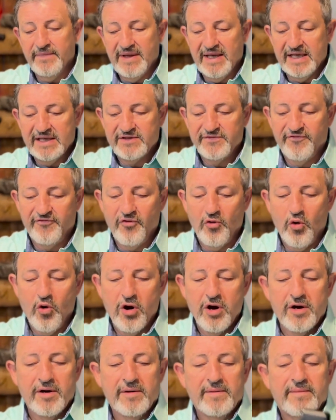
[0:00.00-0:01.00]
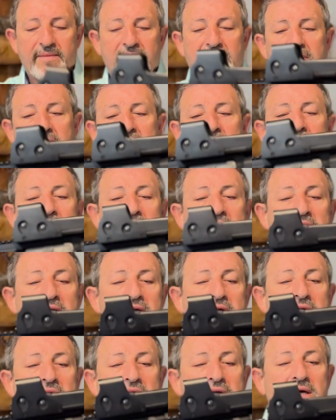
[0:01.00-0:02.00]
is for
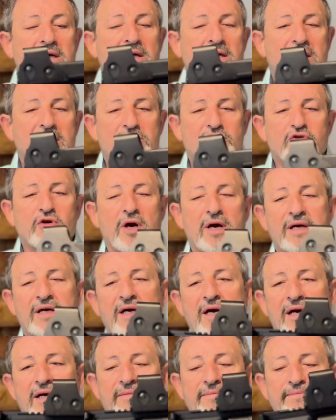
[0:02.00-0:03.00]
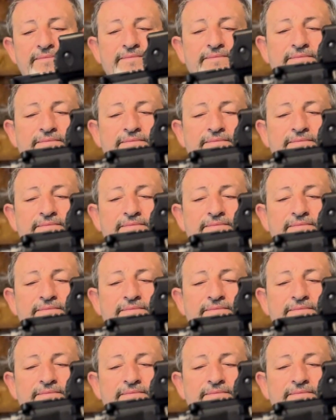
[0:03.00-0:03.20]
a truck gun.